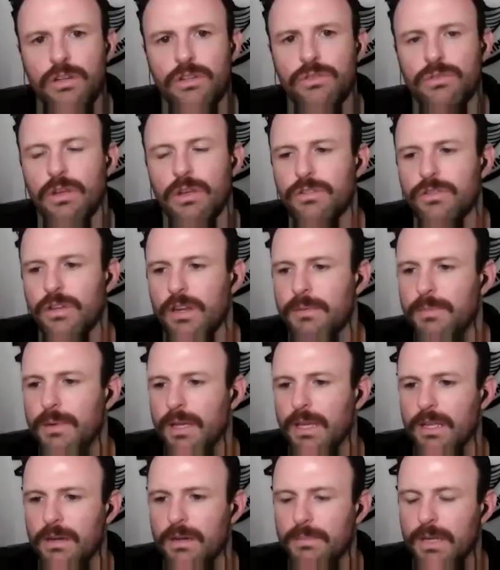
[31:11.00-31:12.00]
to
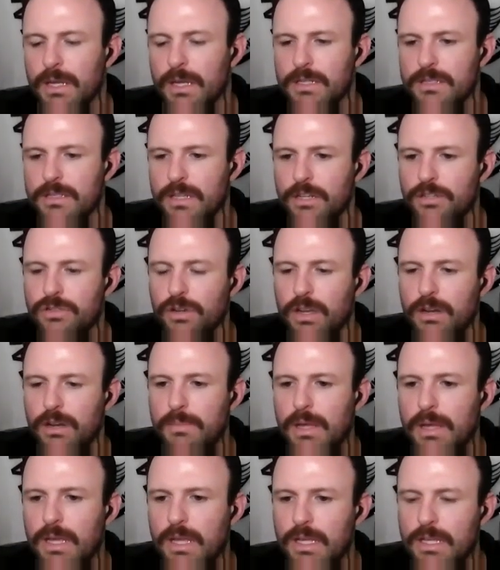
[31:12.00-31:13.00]
make it a mix. I try to
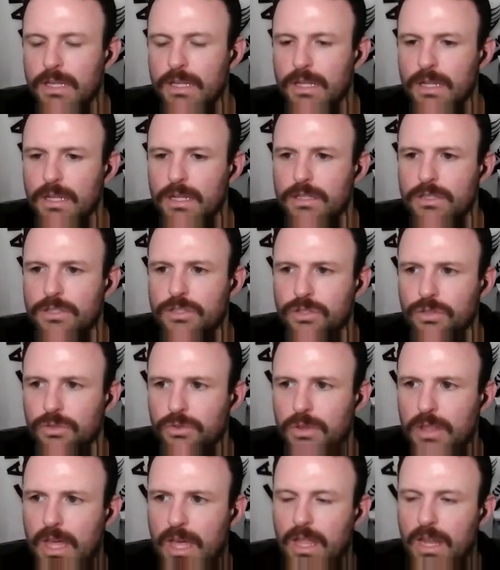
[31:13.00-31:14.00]
make it so
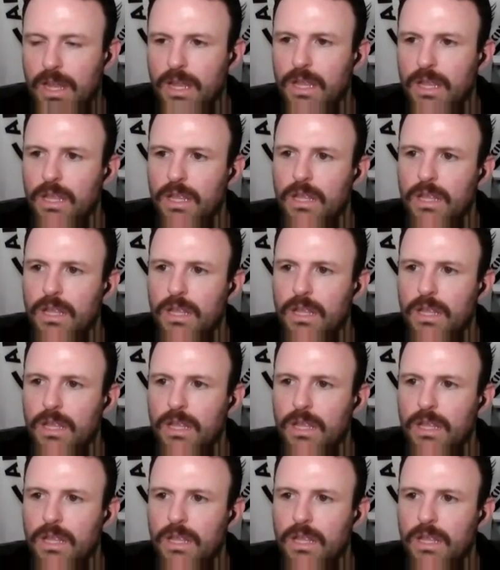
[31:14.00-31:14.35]
that